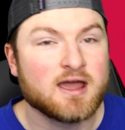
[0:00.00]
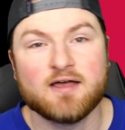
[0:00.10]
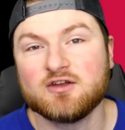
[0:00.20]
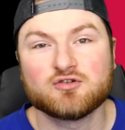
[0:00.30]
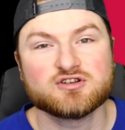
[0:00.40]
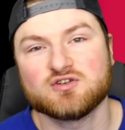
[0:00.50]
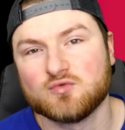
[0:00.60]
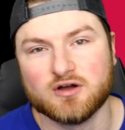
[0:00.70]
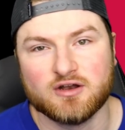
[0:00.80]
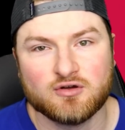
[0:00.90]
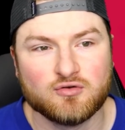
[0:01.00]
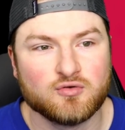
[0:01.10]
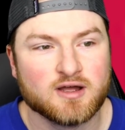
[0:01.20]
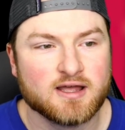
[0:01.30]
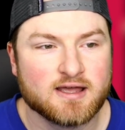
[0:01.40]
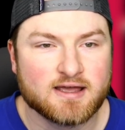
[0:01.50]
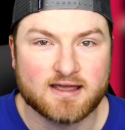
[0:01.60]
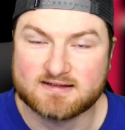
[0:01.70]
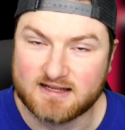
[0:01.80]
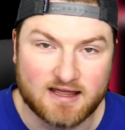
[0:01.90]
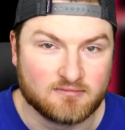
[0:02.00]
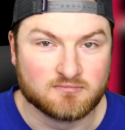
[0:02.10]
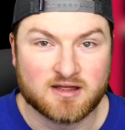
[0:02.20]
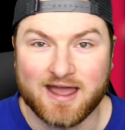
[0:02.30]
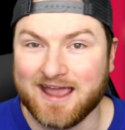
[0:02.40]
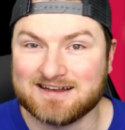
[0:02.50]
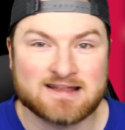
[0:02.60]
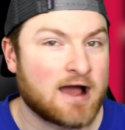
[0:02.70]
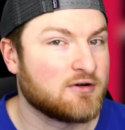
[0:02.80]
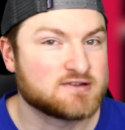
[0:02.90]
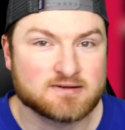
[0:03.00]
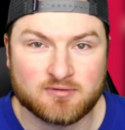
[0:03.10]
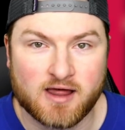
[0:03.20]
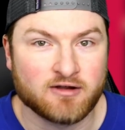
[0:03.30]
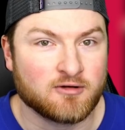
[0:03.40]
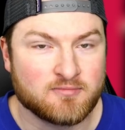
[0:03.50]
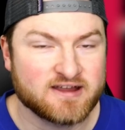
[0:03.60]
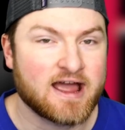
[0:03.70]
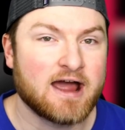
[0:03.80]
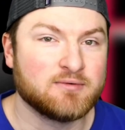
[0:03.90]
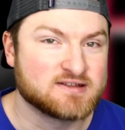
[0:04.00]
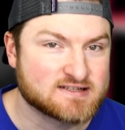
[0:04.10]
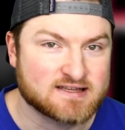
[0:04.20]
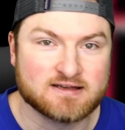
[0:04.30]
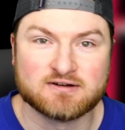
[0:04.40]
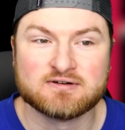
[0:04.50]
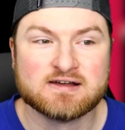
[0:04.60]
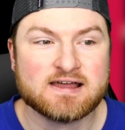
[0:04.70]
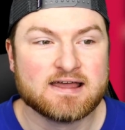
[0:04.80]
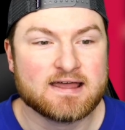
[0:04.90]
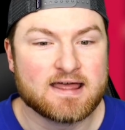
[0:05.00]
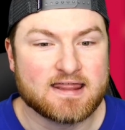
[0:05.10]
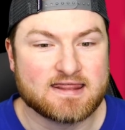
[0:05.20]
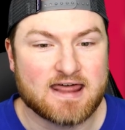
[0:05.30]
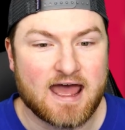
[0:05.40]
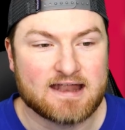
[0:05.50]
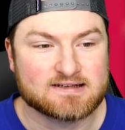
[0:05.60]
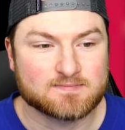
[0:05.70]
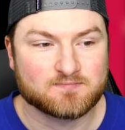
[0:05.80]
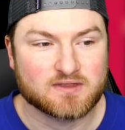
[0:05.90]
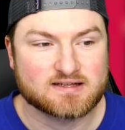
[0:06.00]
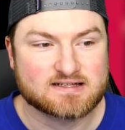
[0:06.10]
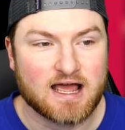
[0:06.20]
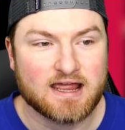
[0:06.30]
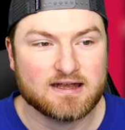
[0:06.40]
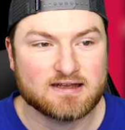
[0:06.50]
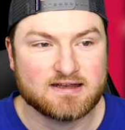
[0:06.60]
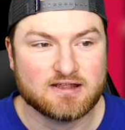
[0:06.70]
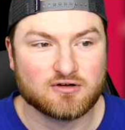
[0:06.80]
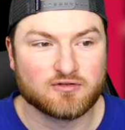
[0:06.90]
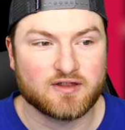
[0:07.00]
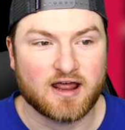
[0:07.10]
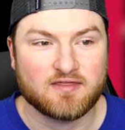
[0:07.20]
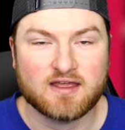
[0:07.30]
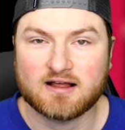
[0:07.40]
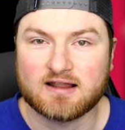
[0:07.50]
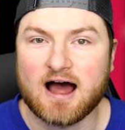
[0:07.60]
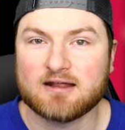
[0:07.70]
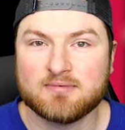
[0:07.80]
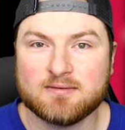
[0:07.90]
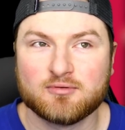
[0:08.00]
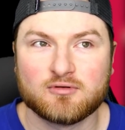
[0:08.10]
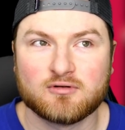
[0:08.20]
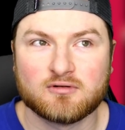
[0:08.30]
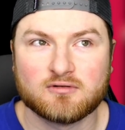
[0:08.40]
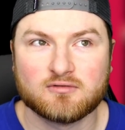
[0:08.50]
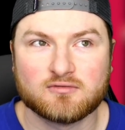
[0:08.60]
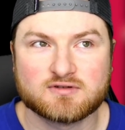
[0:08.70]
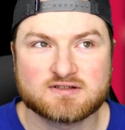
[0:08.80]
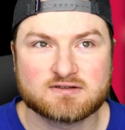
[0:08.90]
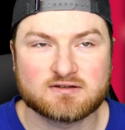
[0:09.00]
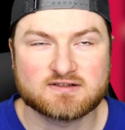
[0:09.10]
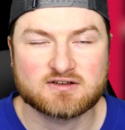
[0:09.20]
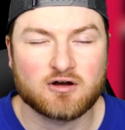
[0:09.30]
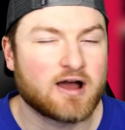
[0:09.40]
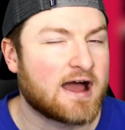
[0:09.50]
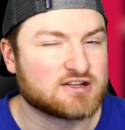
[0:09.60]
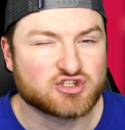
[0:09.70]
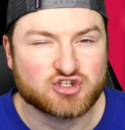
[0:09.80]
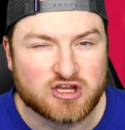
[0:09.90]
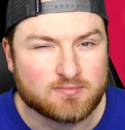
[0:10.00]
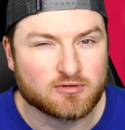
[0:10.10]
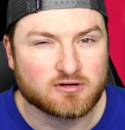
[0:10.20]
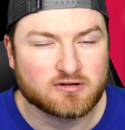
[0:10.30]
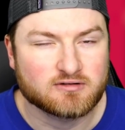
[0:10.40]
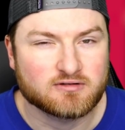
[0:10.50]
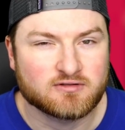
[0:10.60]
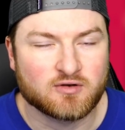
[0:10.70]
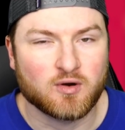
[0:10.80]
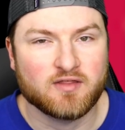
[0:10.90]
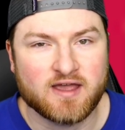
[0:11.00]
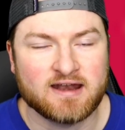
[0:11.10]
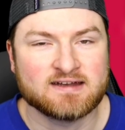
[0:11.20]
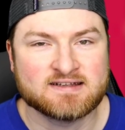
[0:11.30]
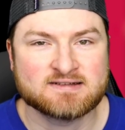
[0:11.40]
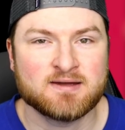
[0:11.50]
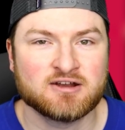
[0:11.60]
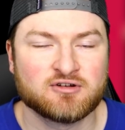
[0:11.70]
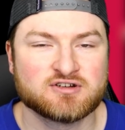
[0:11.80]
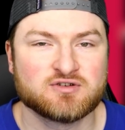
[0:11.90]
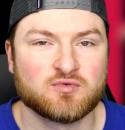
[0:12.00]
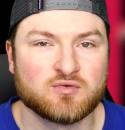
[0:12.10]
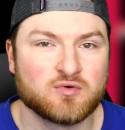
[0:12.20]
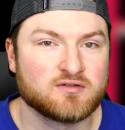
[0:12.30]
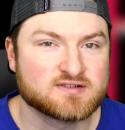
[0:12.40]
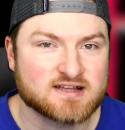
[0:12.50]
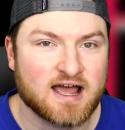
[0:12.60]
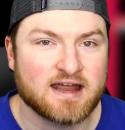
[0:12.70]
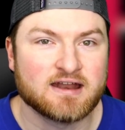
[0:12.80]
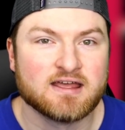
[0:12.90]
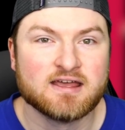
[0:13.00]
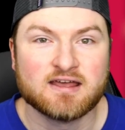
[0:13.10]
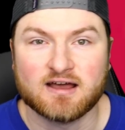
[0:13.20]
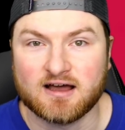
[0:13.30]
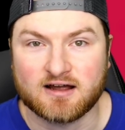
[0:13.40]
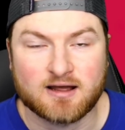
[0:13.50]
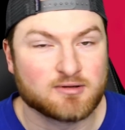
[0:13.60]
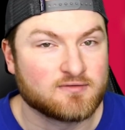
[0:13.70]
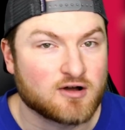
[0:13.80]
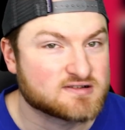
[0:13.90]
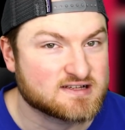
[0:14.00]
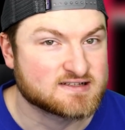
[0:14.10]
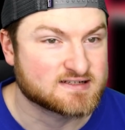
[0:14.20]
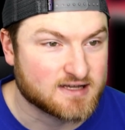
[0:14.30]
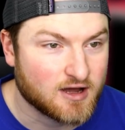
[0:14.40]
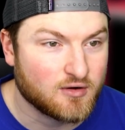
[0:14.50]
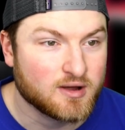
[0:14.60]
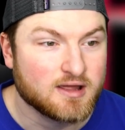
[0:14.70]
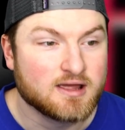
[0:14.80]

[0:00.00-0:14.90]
And then Christian Wood, who is, again, a talented player, a big guy with skill, that signed a deal that I think a lot of people saw as cheaper than what they had anticipated Christian Wood would have signed a couple of off seasons ago.